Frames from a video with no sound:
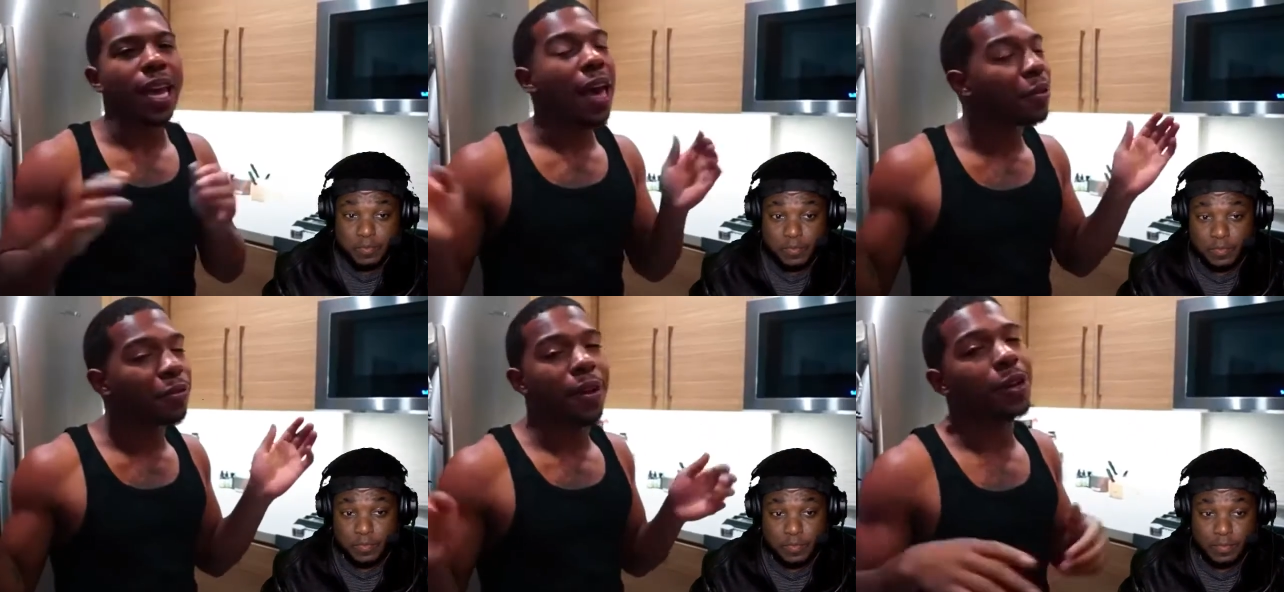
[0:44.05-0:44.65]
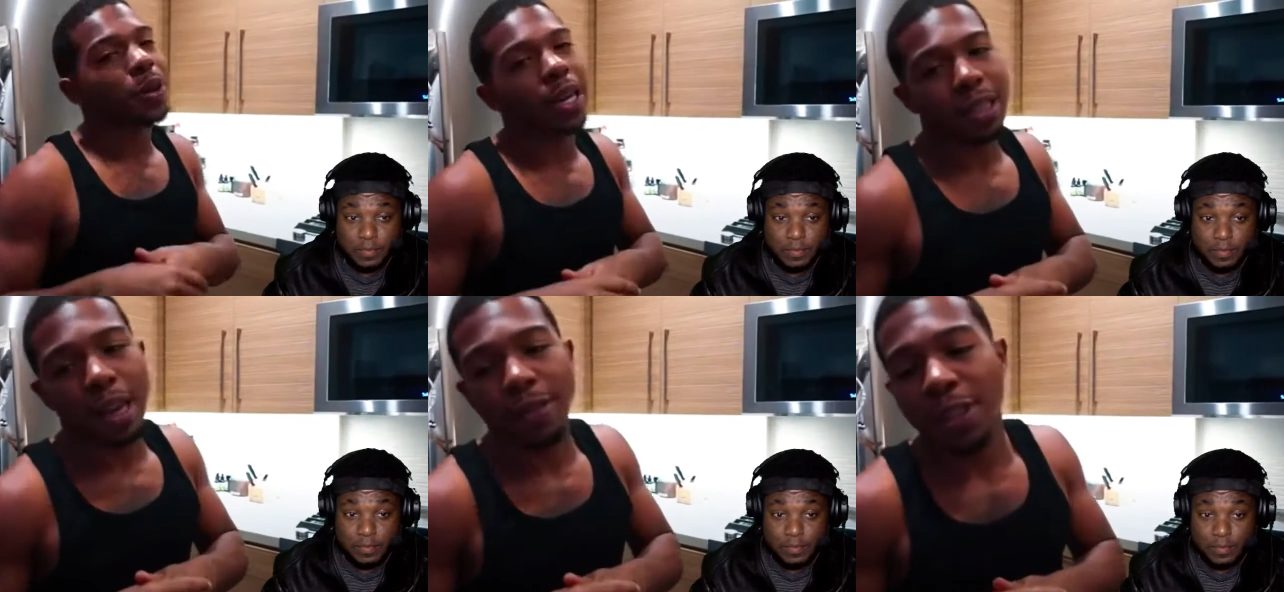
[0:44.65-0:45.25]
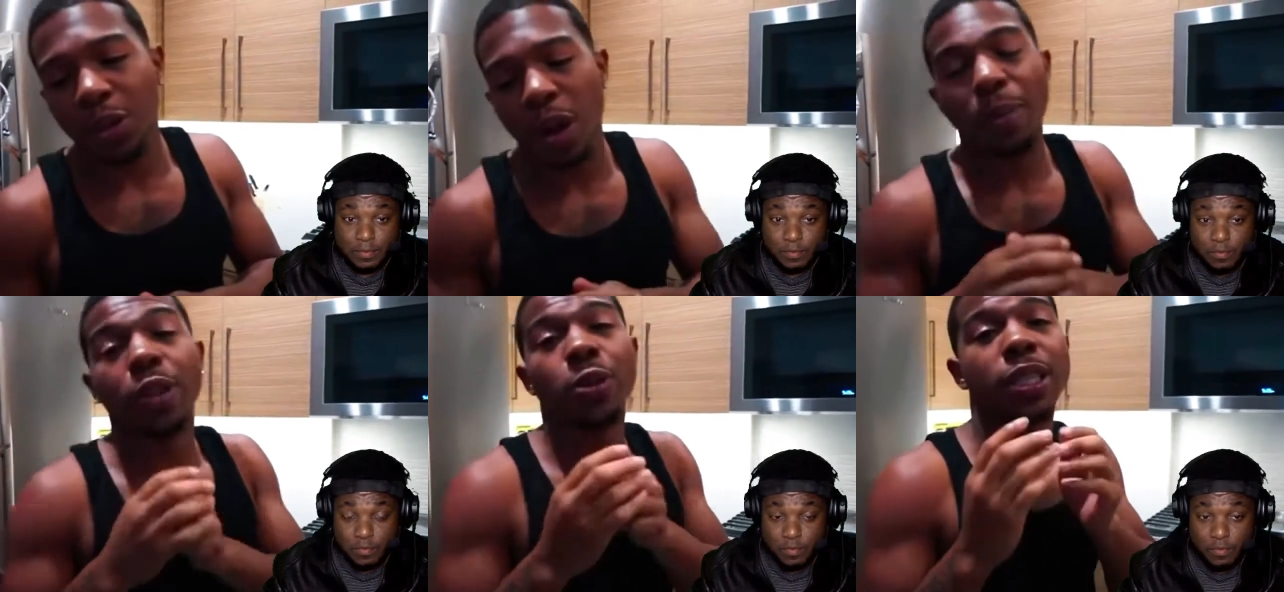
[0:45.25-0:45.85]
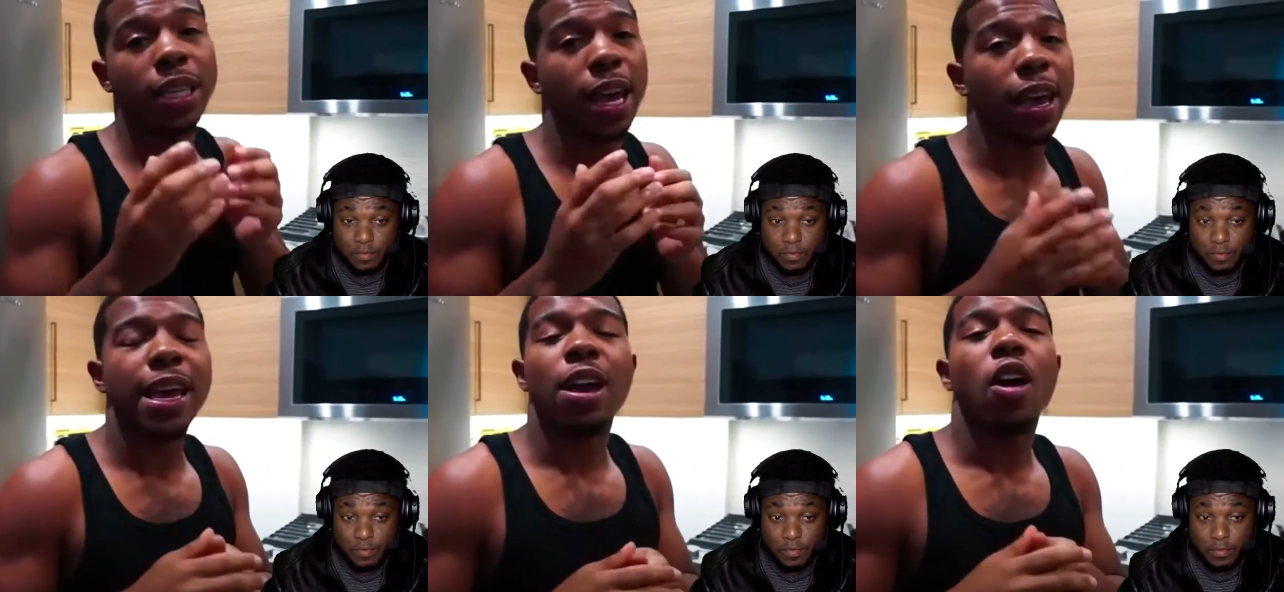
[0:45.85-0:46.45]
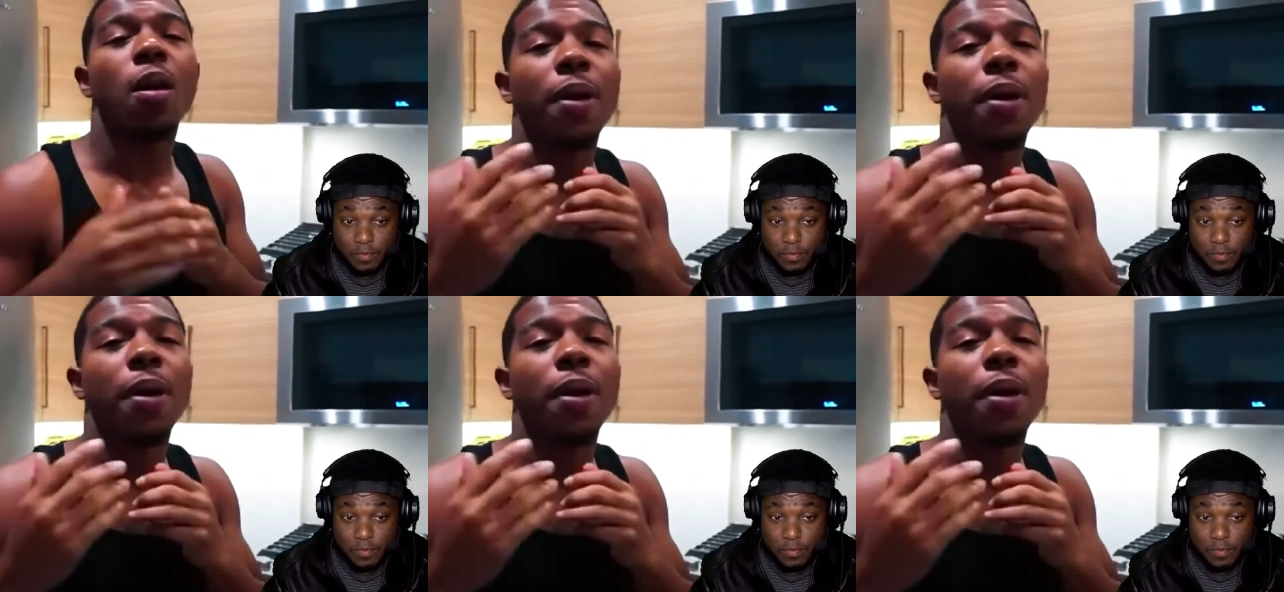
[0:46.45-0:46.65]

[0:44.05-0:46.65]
Speaker 1: was hella fun. You guys loved it. So I'm gonna do it today on